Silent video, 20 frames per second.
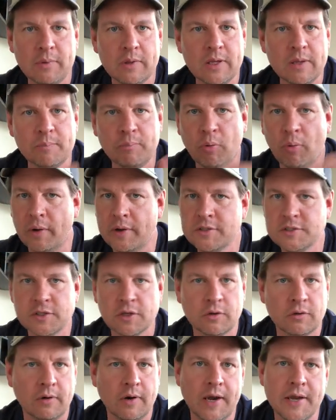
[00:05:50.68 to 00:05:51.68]
it points to
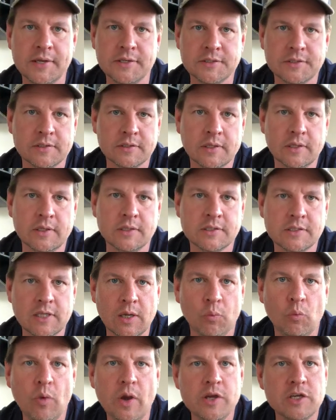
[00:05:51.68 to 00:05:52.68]
Christ. In
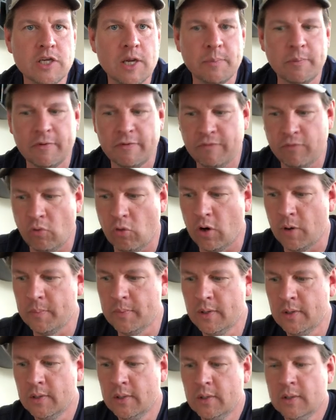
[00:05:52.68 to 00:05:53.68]
some way, shape, or form,
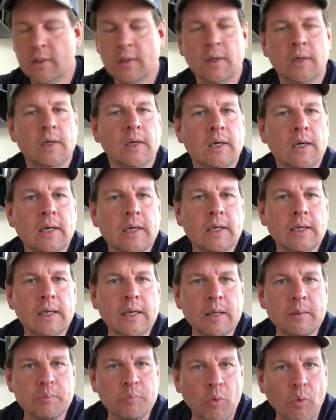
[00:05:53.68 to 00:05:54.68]

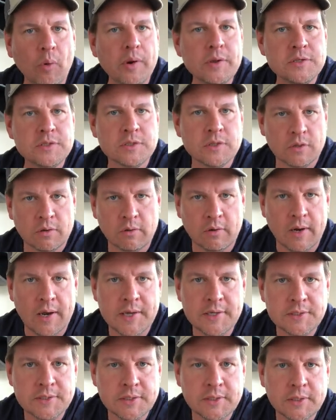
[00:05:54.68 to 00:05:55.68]
it points to
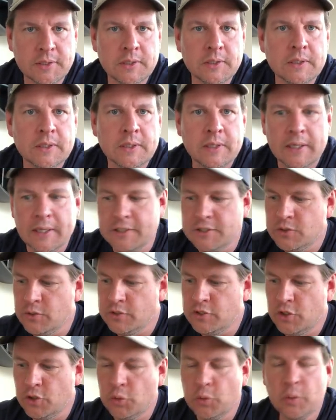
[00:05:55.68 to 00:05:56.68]
Christ. And so
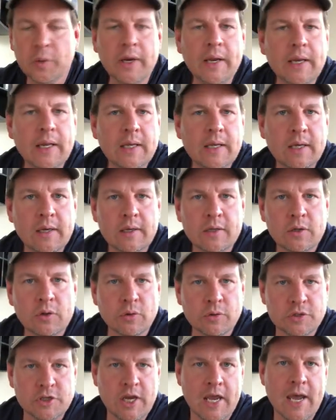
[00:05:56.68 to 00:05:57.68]
as you're reading
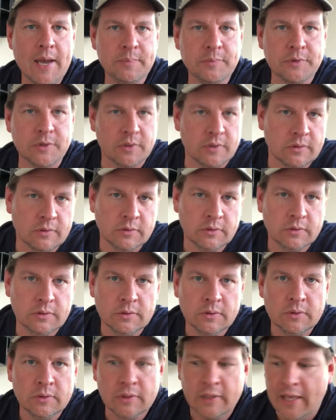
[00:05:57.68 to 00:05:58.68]
your chapter,
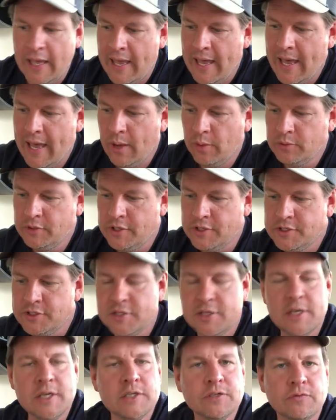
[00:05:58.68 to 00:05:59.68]
how does
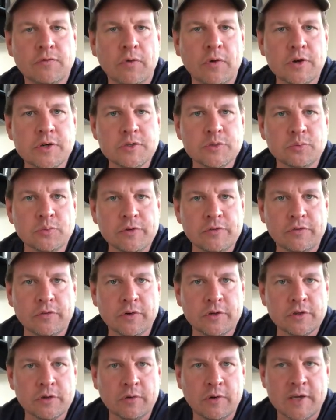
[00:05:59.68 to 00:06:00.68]
this verse
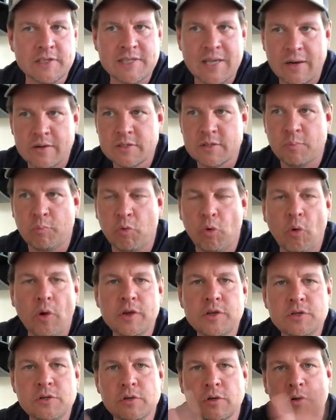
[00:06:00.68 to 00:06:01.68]
refer to Christ? How does it
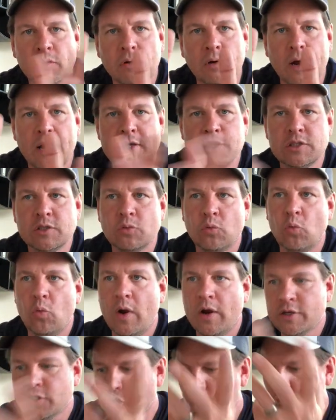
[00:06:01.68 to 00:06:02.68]
point you to Christ? Where is